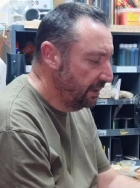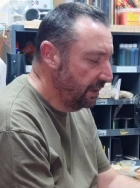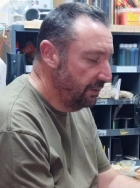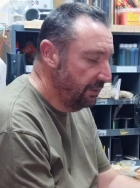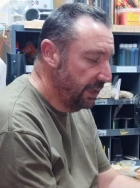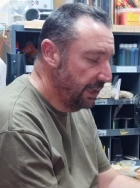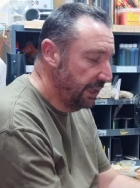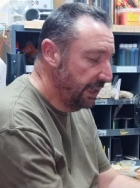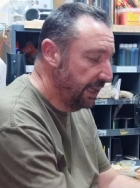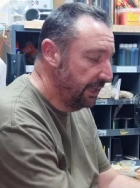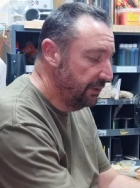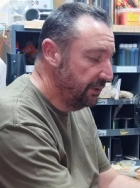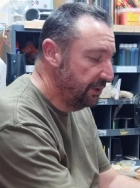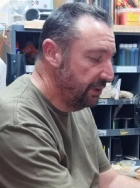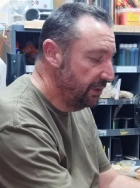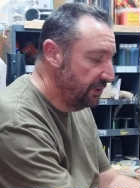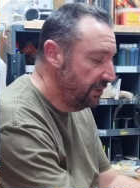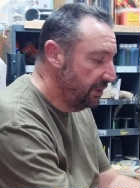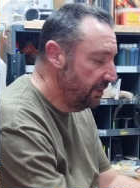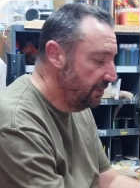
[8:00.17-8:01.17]
So
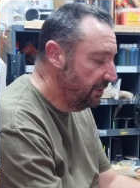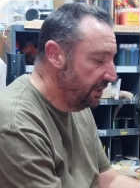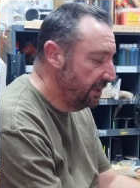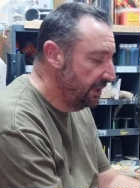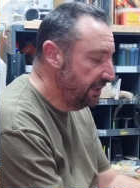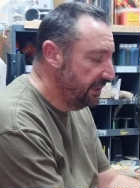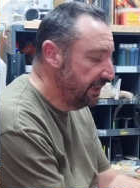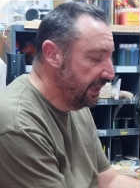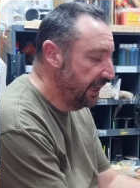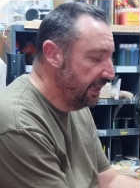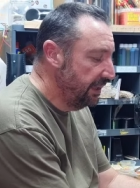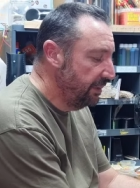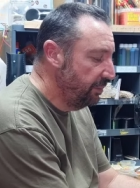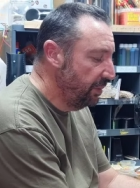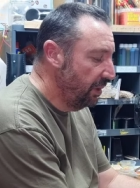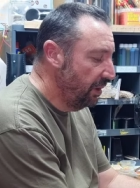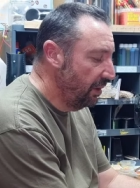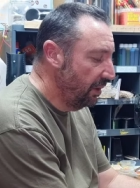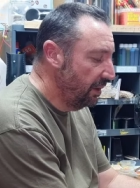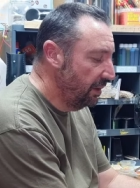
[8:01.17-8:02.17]
again, just using your
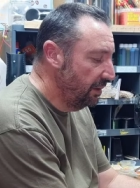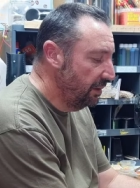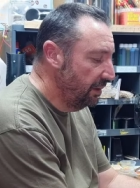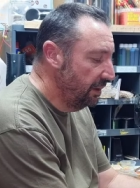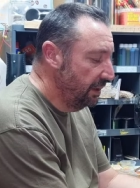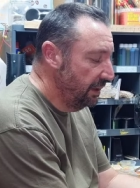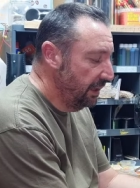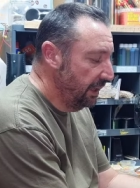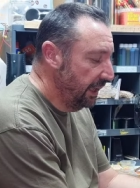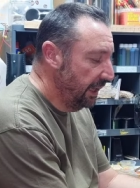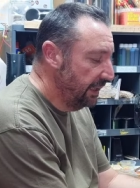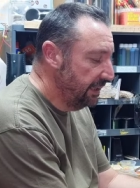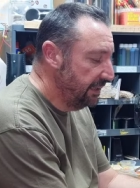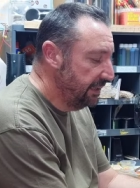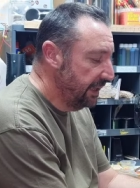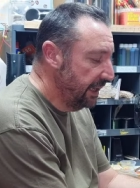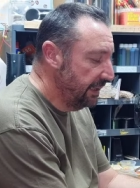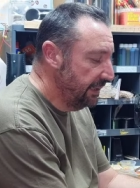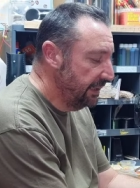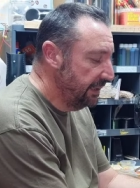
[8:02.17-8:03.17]
sanding block
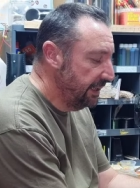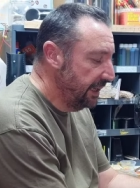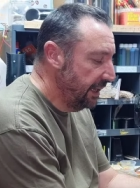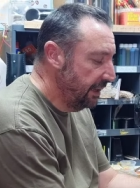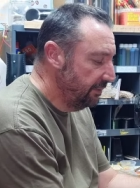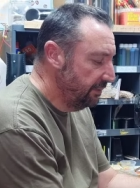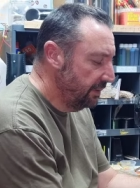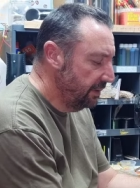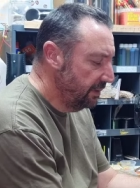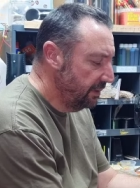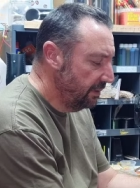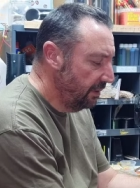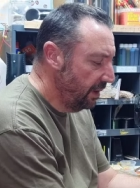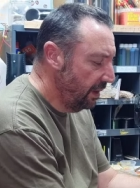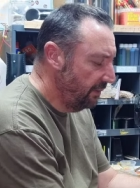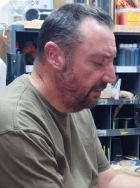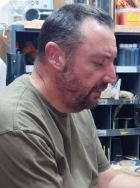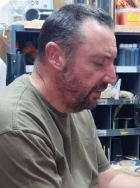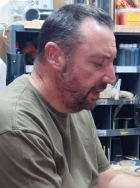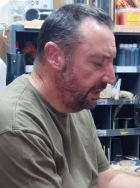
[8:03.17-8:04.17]
and sand it down.
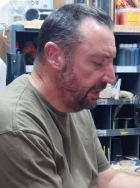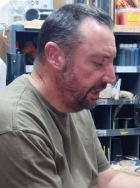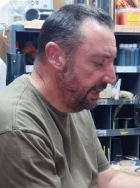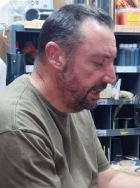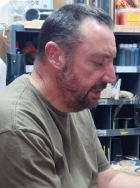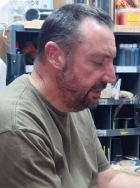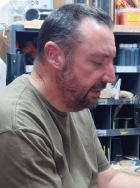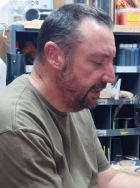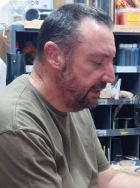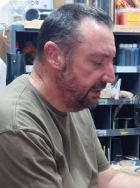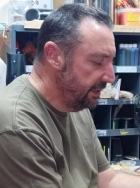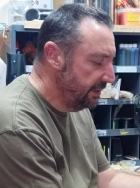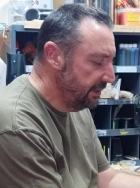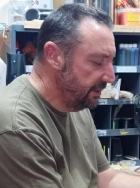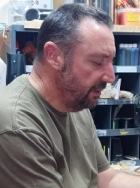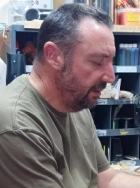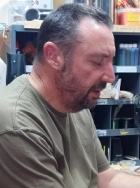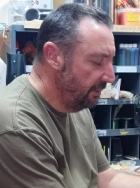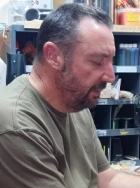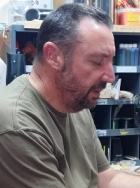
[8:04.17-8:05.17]
So I'll find it easier
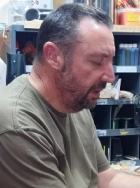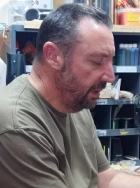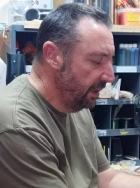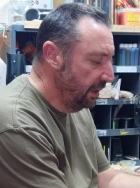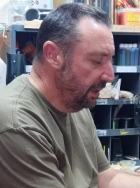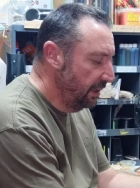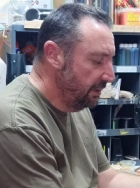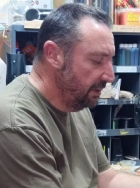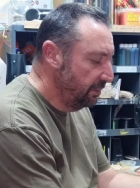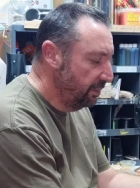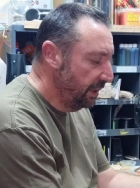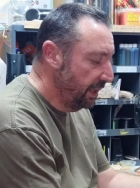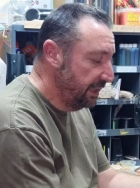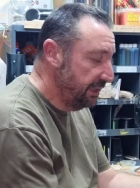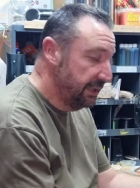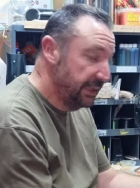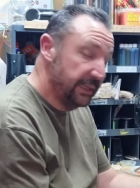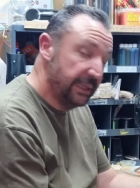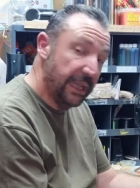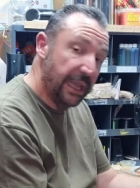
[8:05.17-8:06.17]
this time to
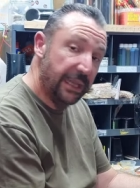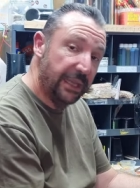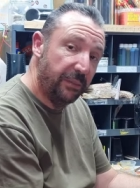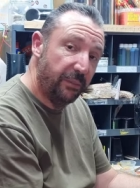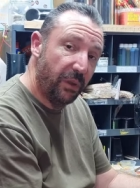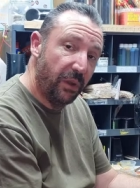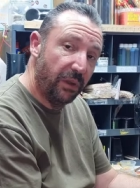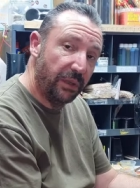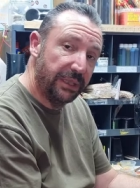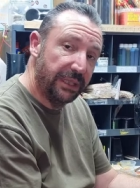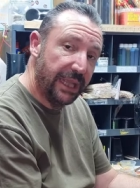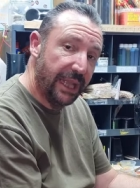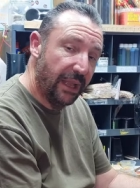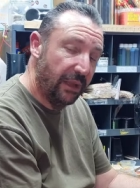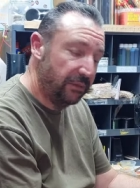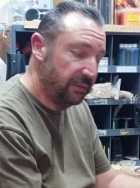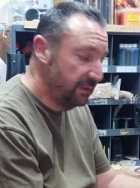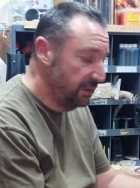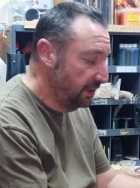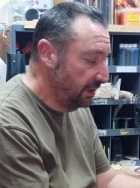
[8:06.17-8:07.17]
place the sanding block
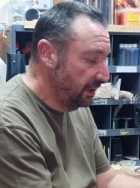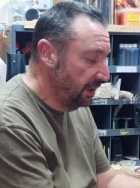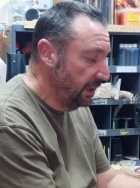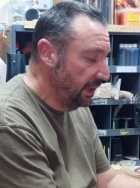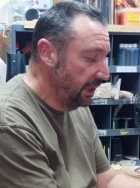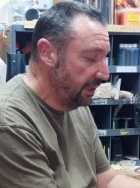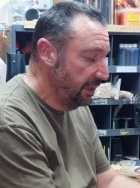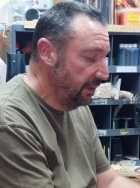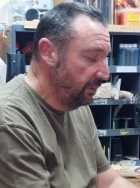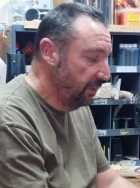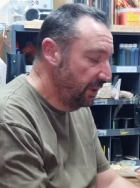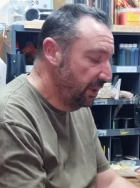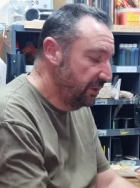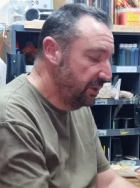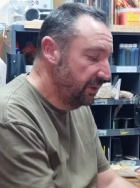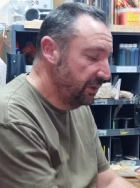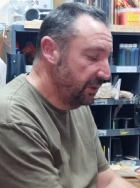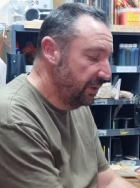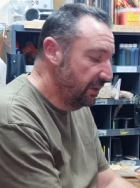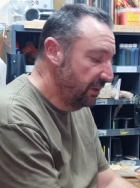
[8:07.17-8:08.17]
down, and then
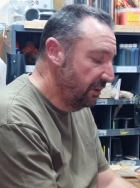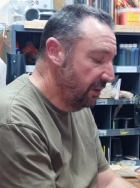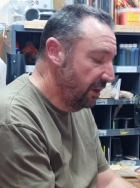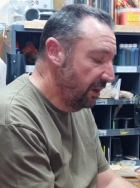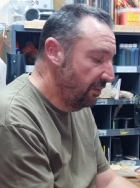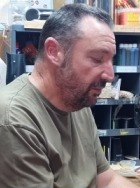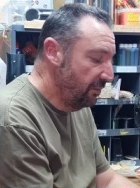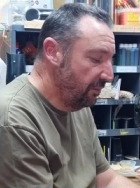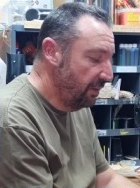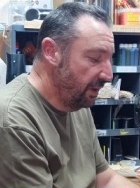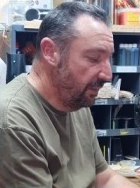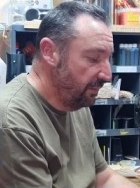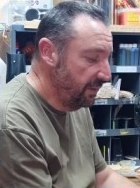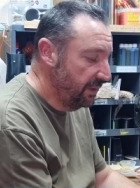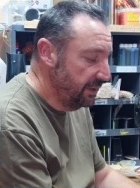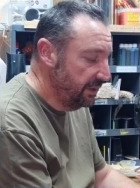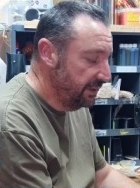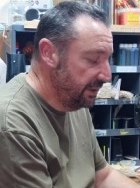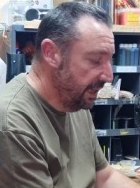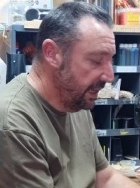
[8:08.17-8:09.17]
we're just going to
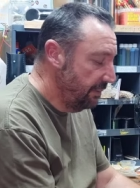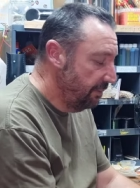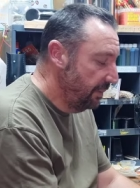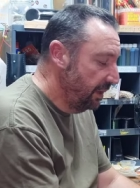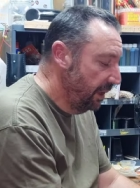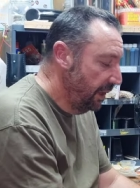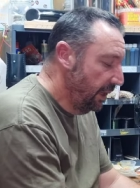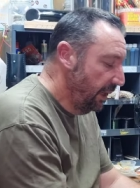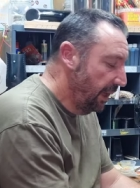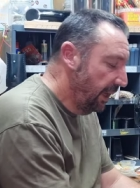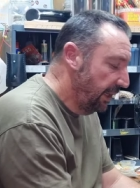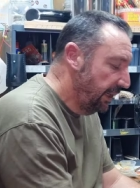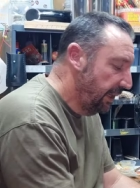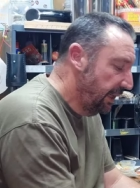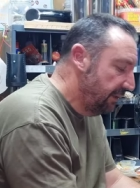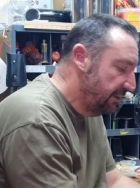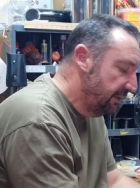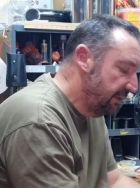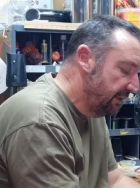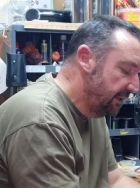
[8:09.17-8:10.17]
rub the stem
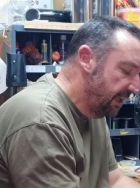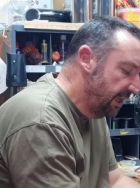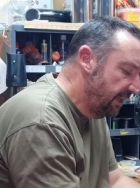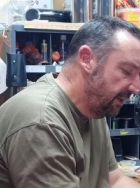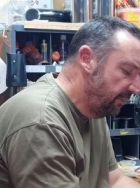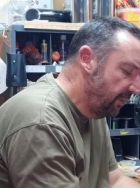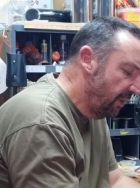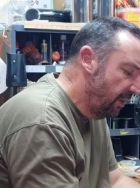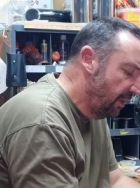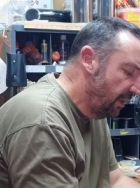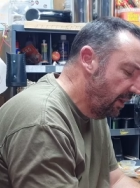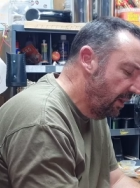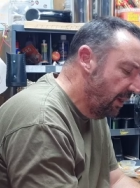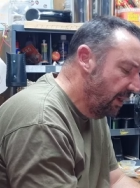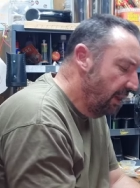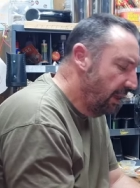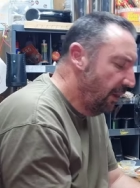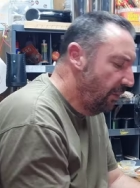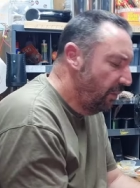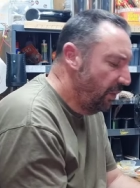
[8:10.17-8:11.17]
against the sanding block.
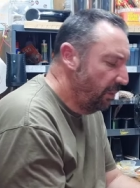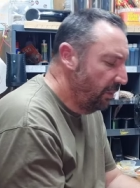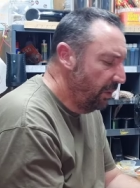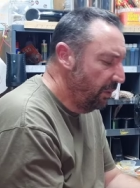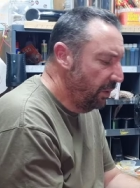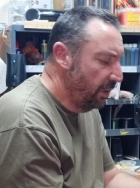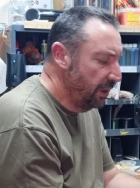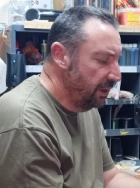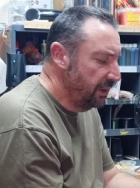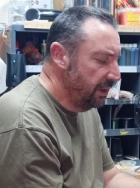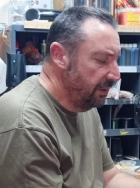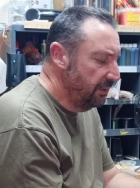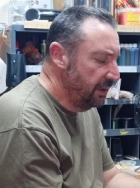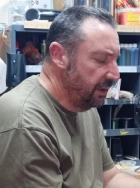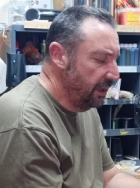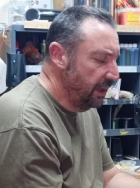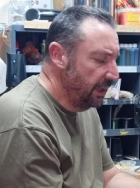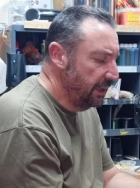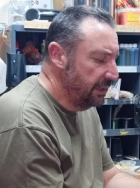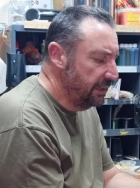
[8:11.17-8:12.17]
And what we want to
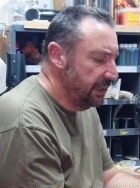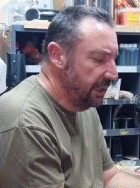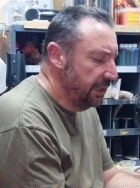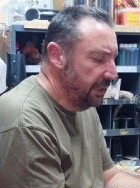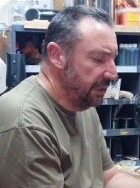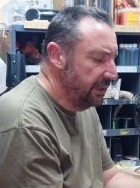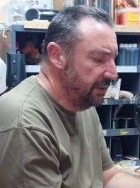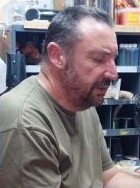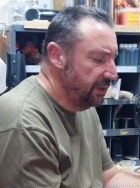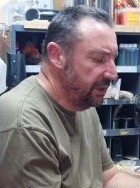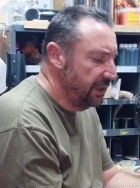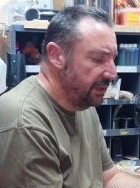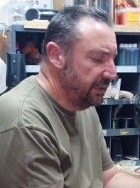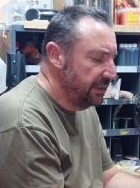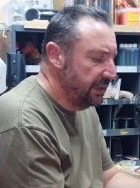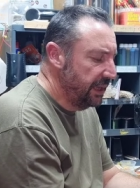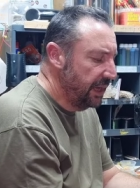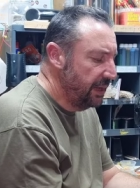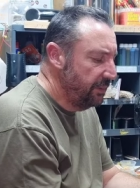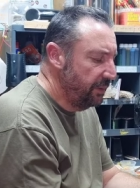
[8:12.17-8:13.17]
do, like I said, is
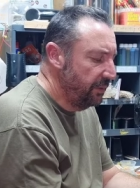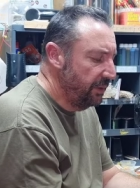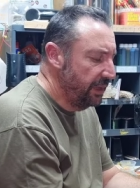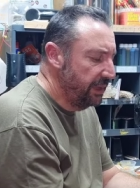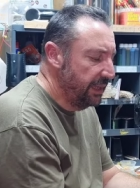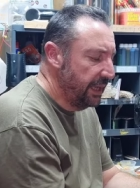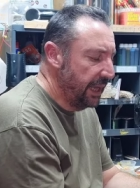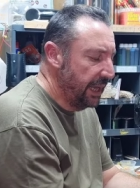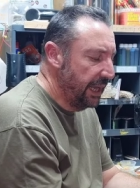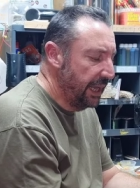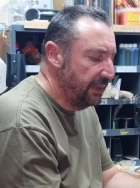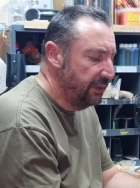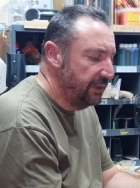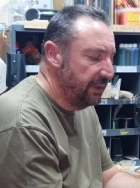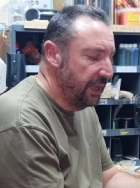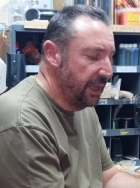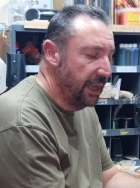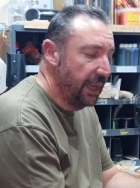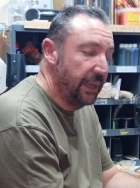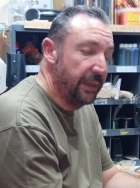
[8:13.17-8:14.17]
just taper in that
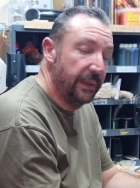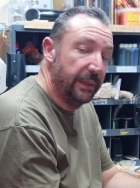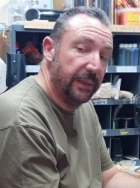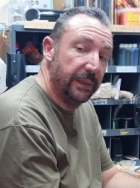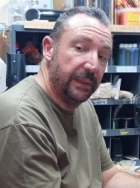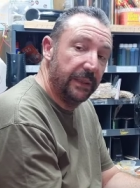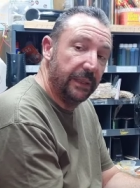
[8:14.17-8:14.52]
edge there.